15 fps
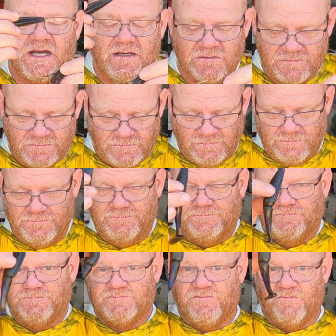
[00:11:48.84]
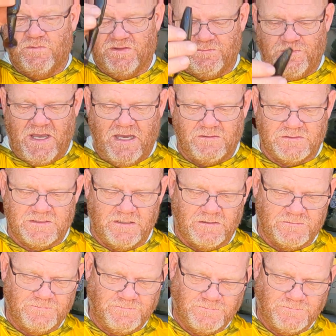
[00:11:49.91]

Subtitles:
out with paddle tail.